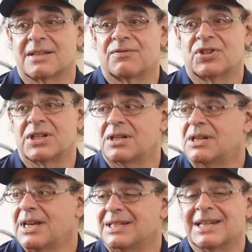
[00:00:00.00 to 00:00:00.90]
if she
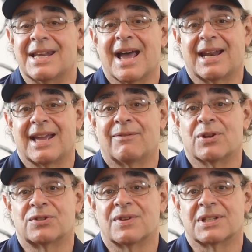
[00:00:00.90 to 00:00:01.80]
did not have
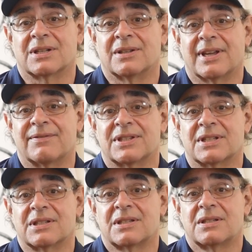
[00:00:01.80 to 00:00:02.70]
those physical deficits.